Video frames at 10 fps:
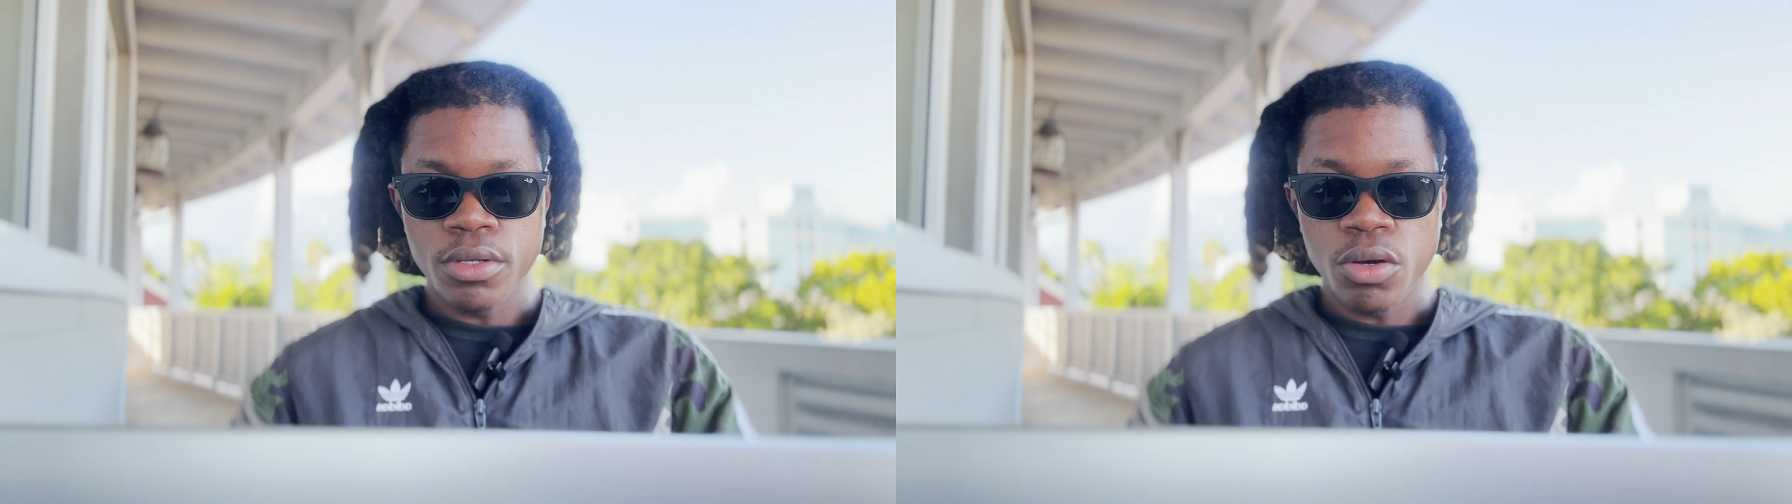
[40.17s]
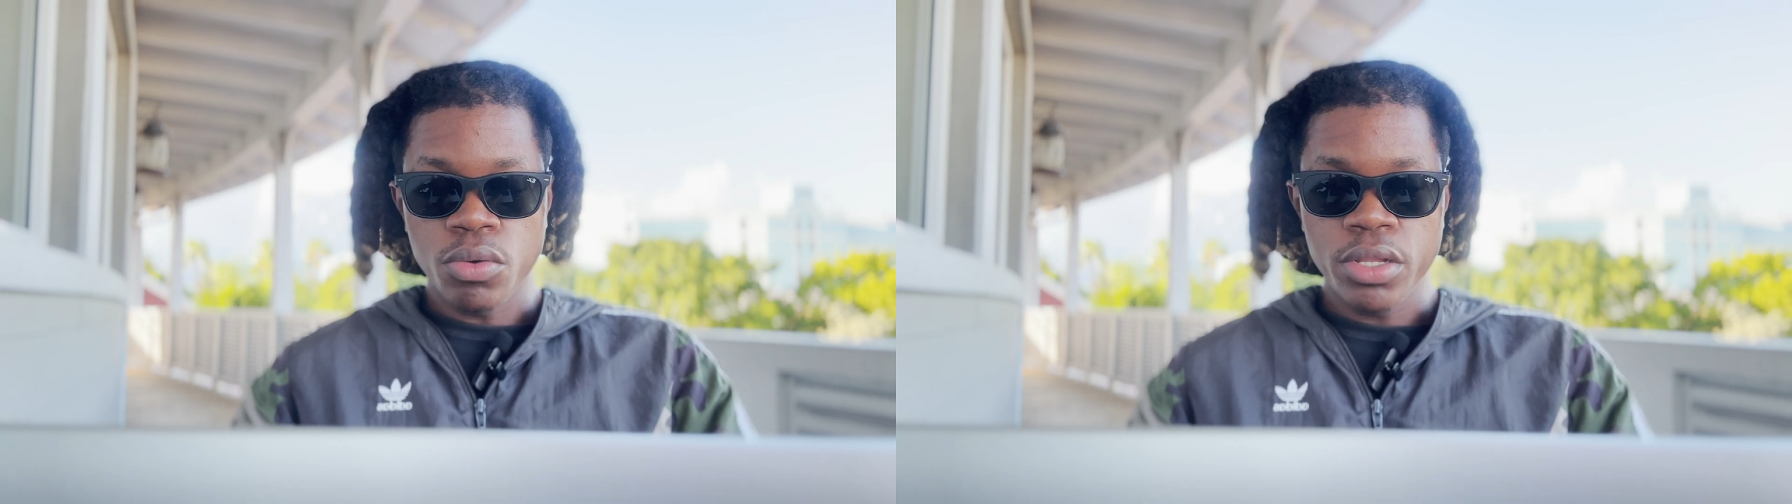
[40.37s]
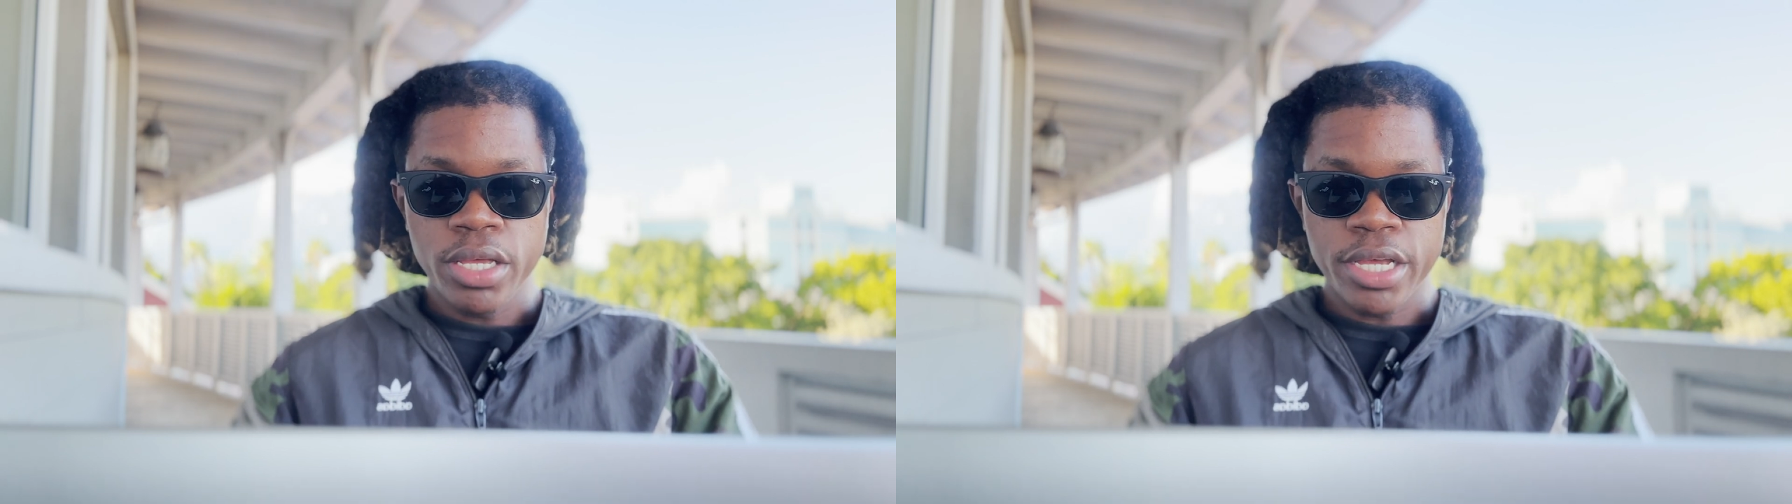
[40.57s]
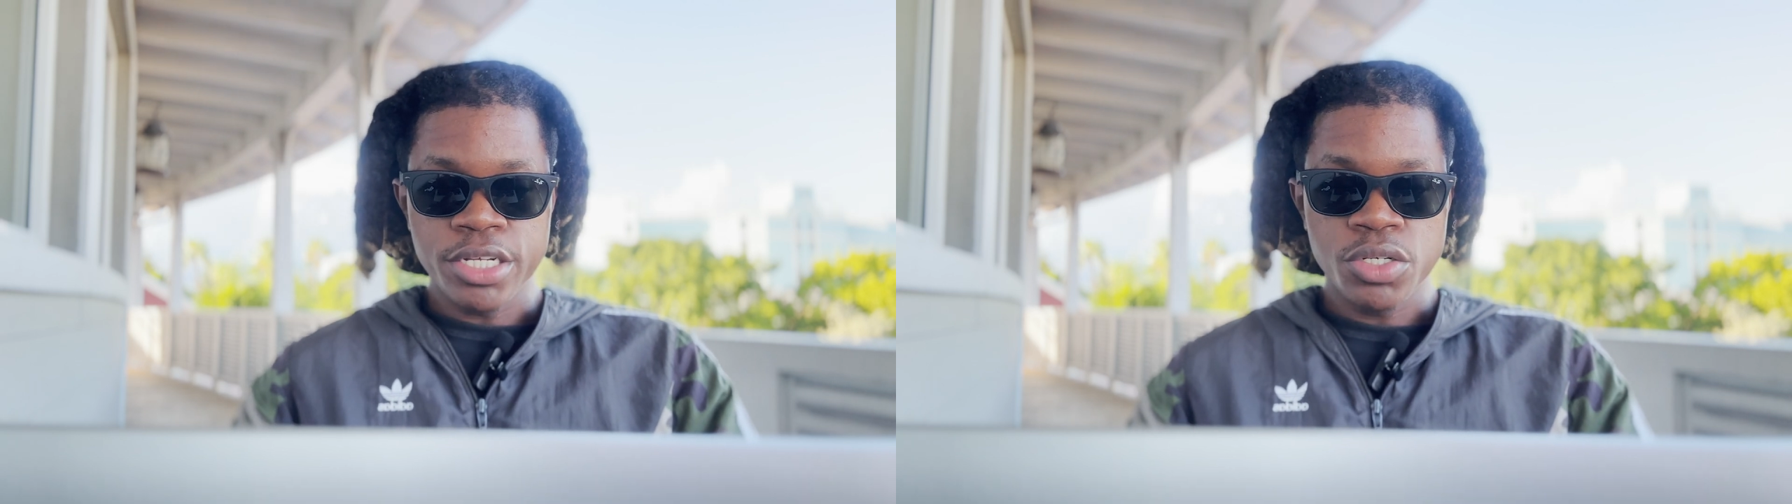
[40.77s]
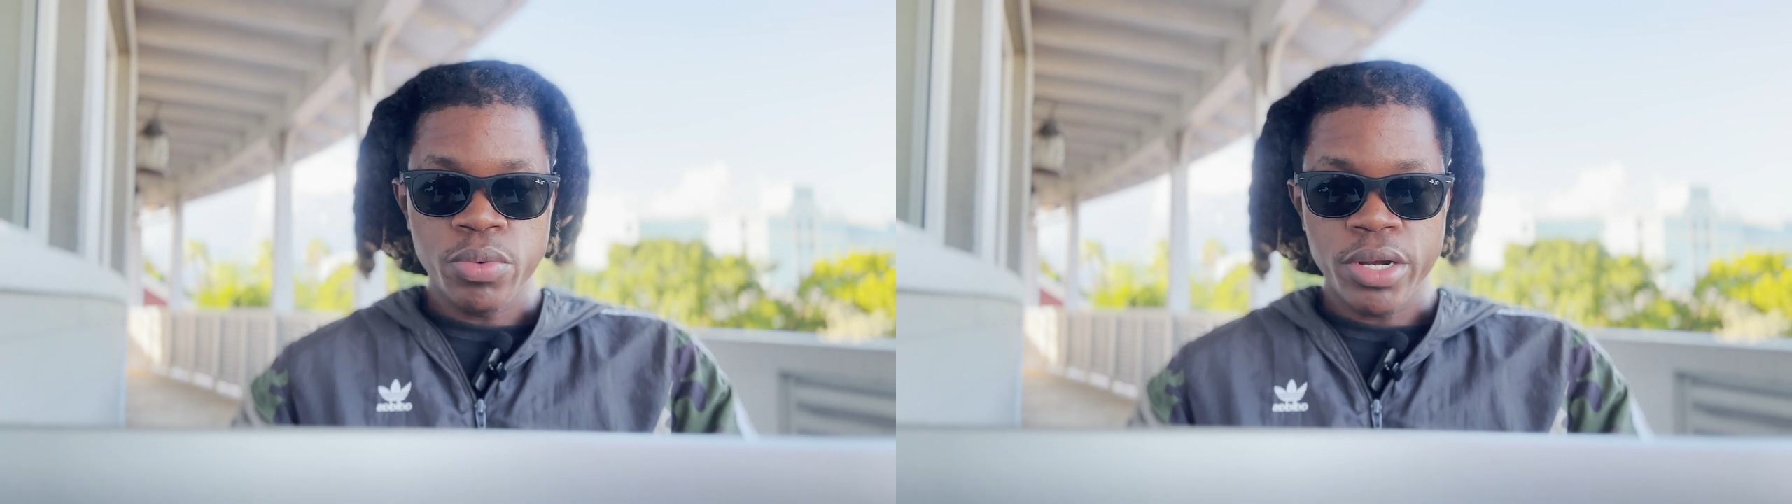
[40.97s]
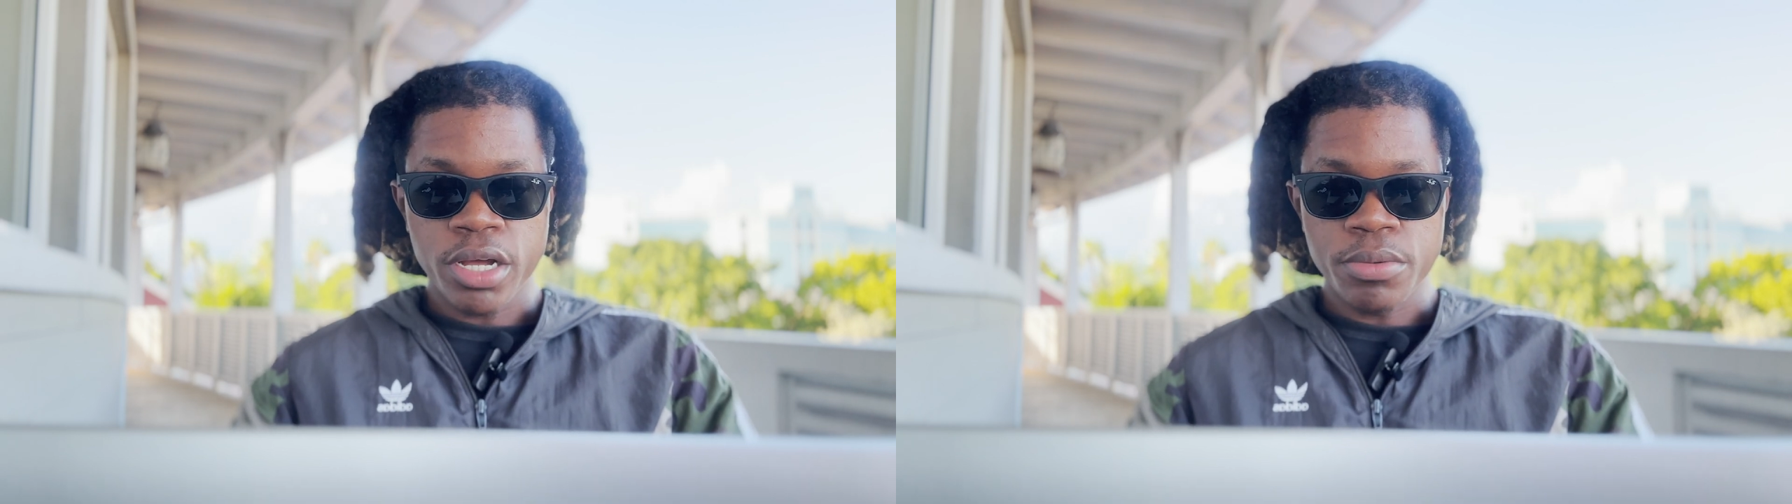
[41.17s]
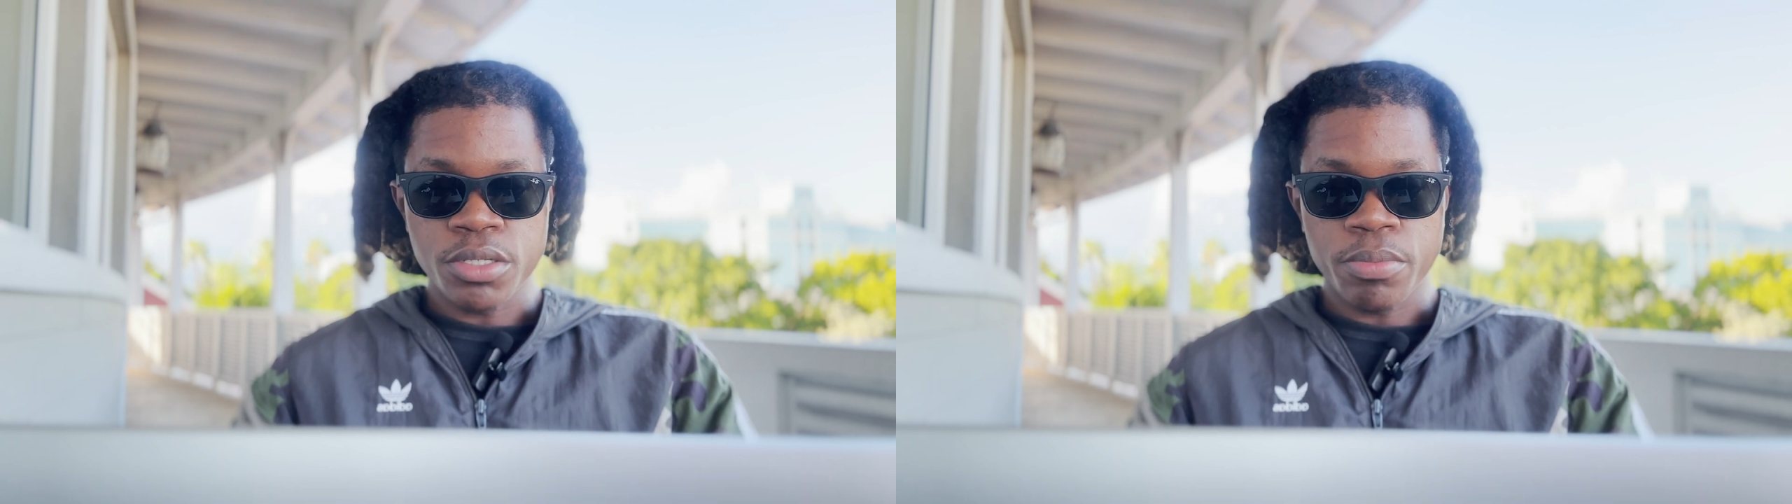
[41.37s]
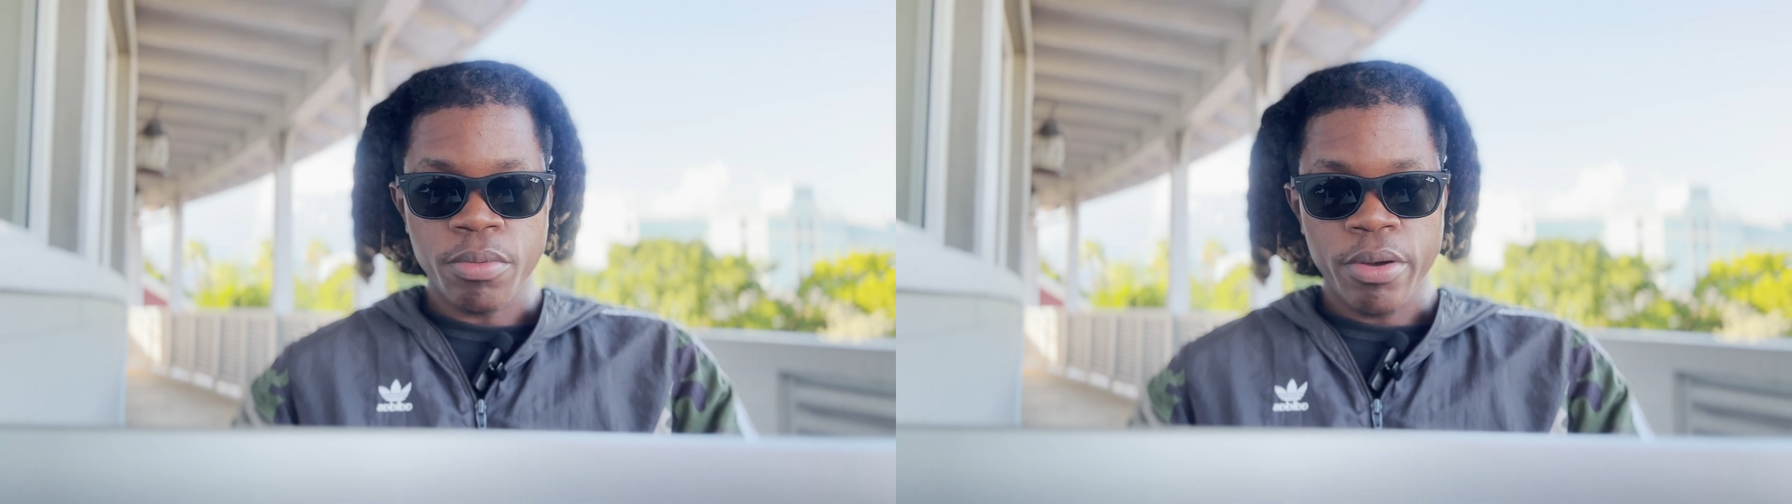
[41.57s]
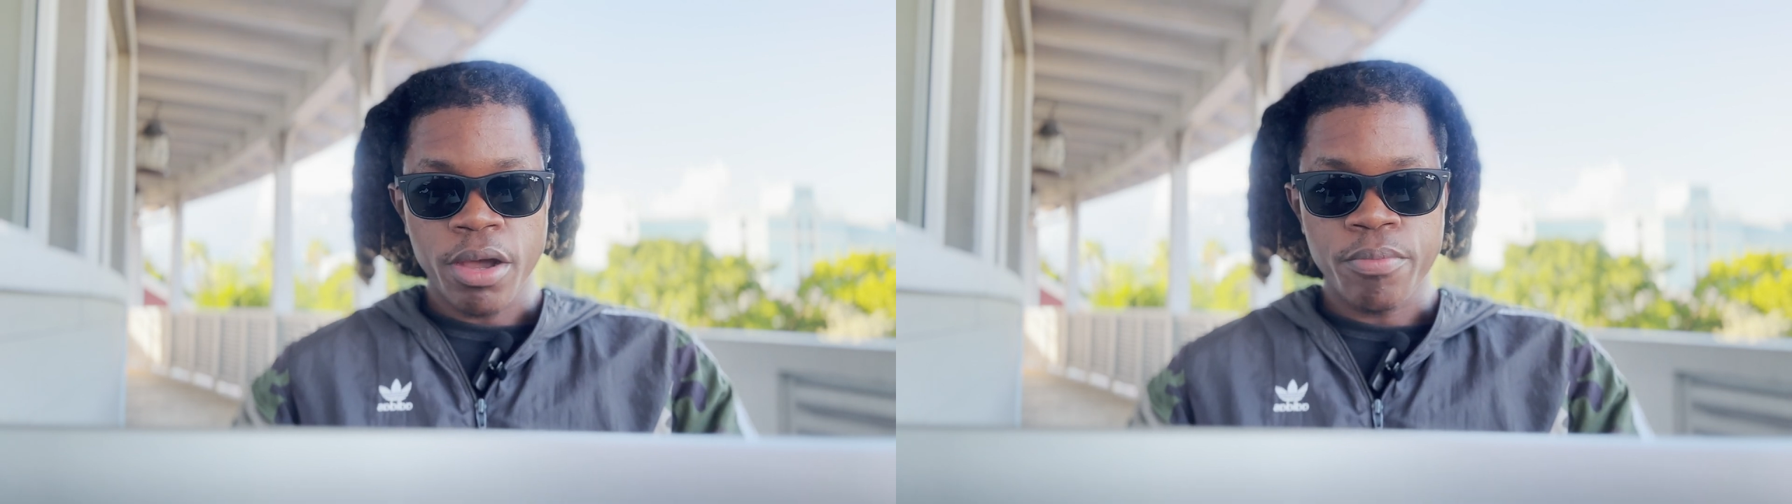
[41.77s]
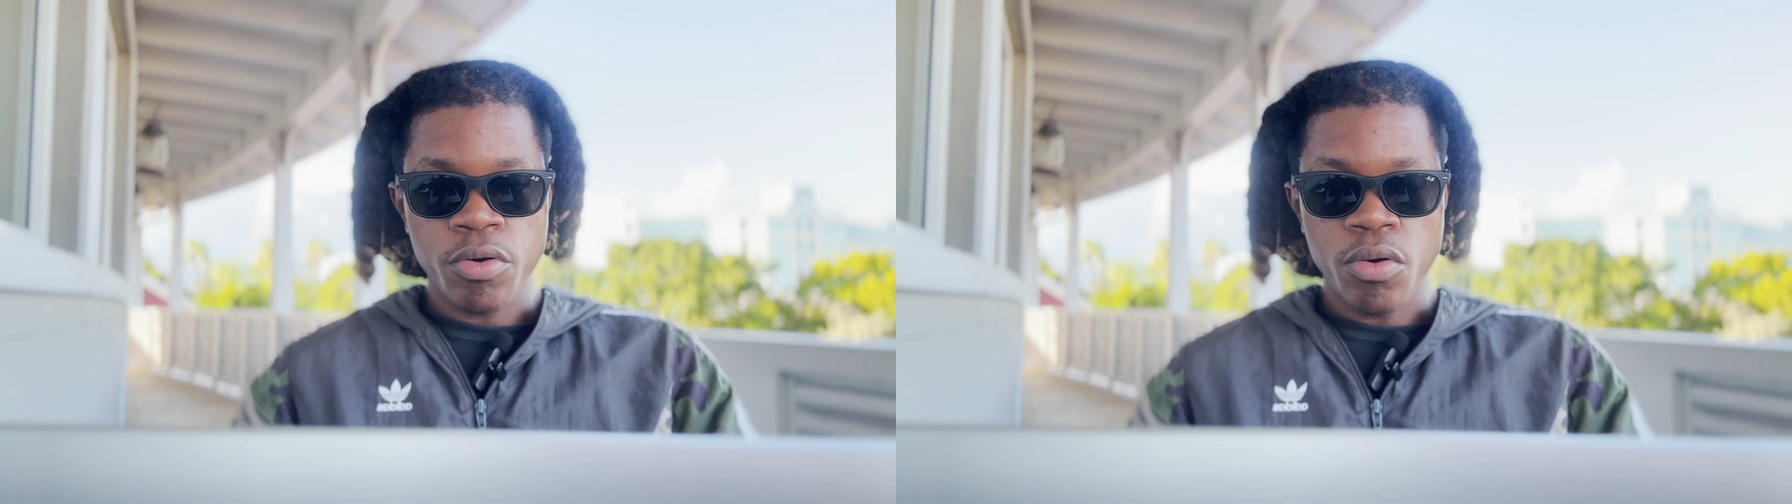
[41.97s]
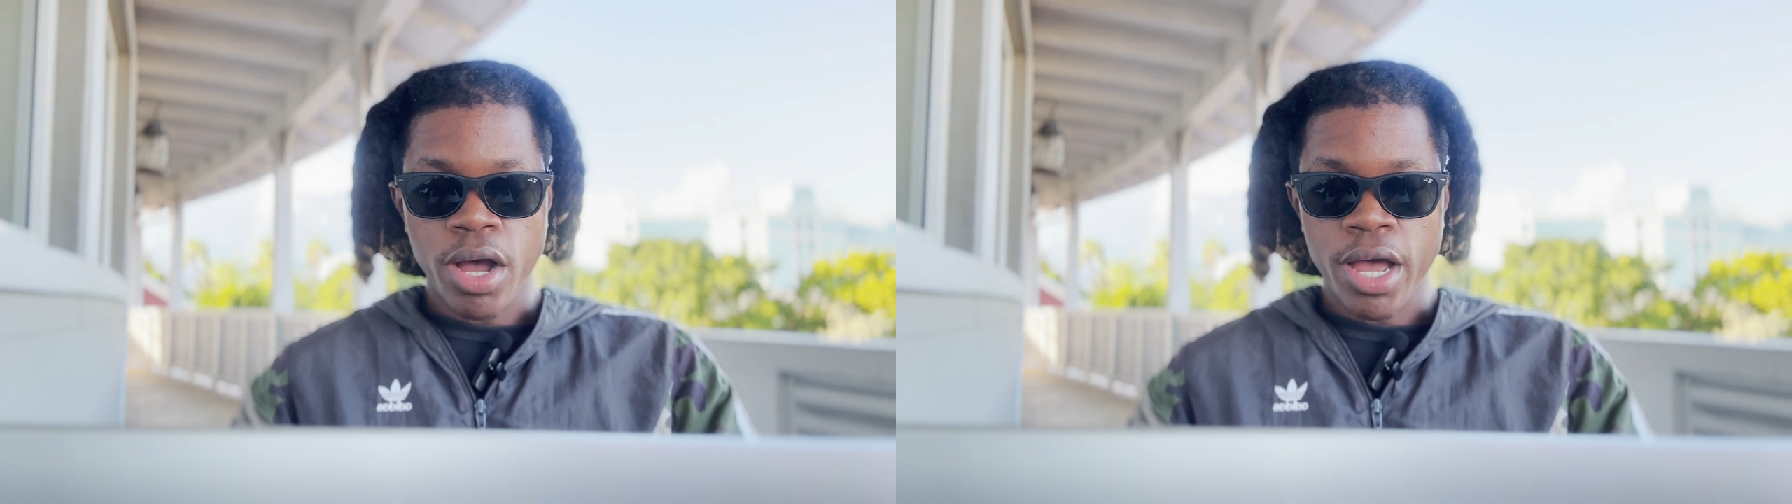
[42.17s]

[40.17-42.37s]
The only issue when it comes to Premiere Pro,